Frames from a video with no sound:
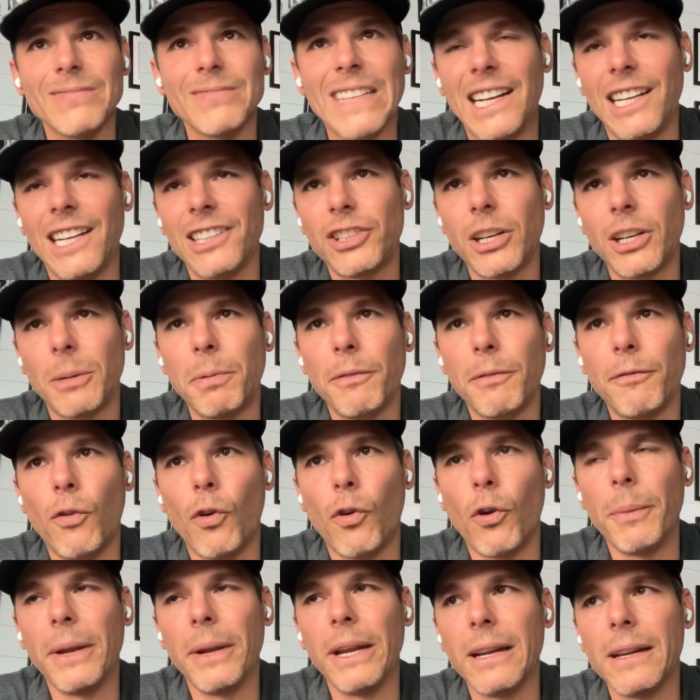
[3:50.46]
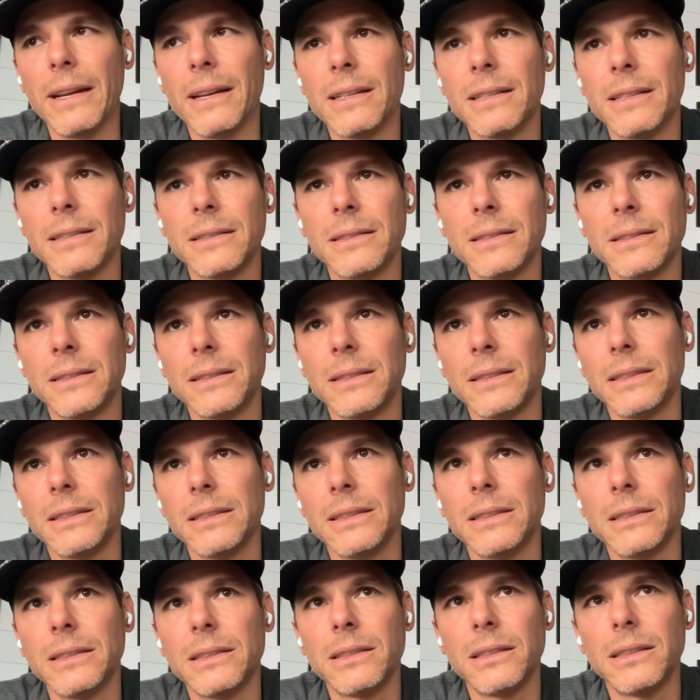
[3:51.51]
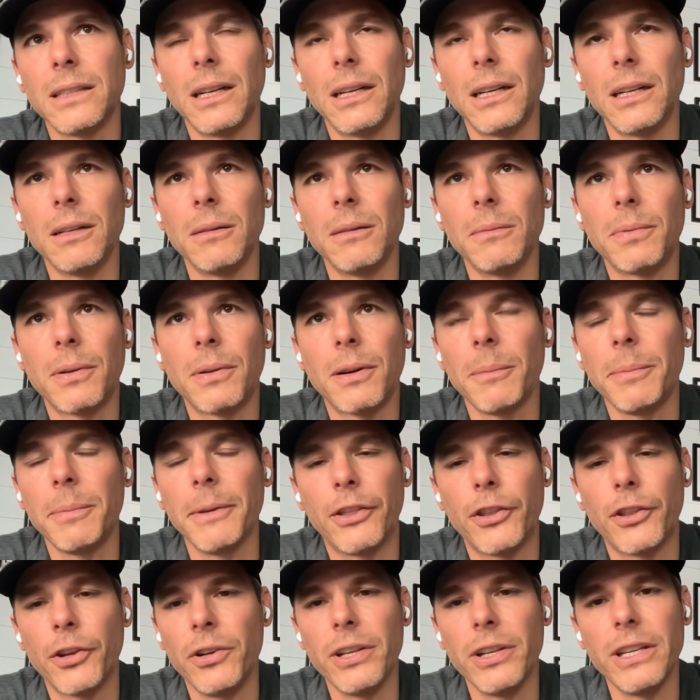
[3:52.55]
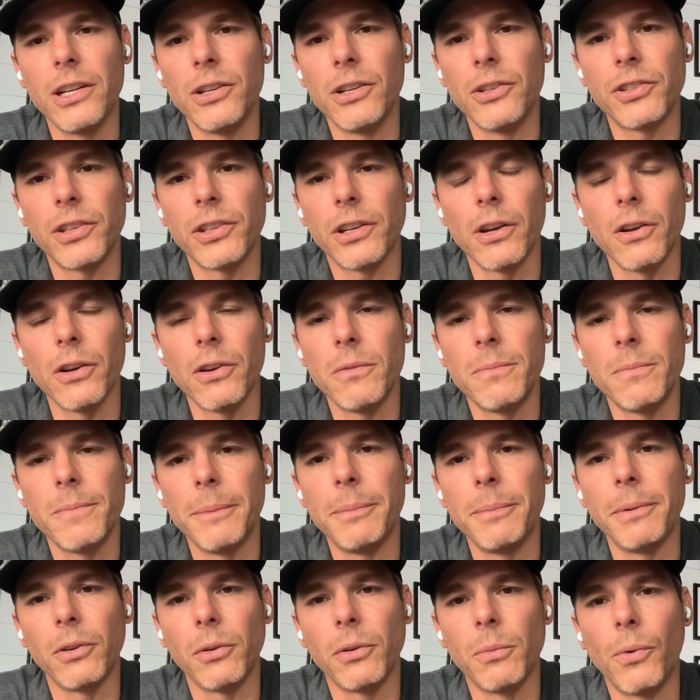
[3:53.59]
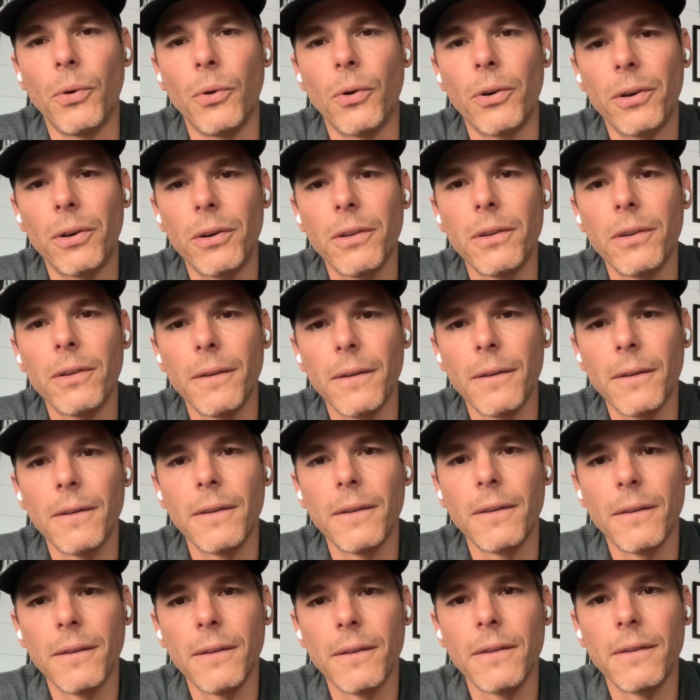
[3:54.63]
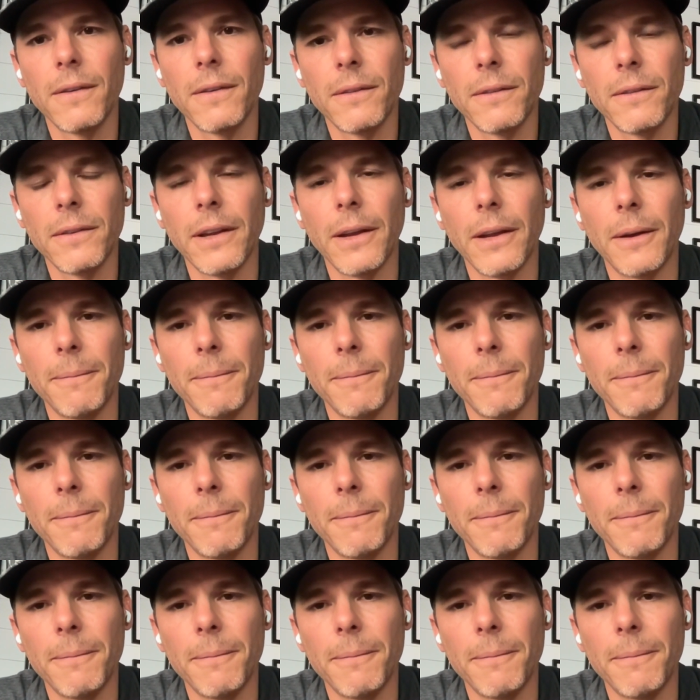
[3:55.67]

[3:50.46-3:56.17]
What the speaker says: I started performing probably 30 years ago, maybe a little more. Yeah.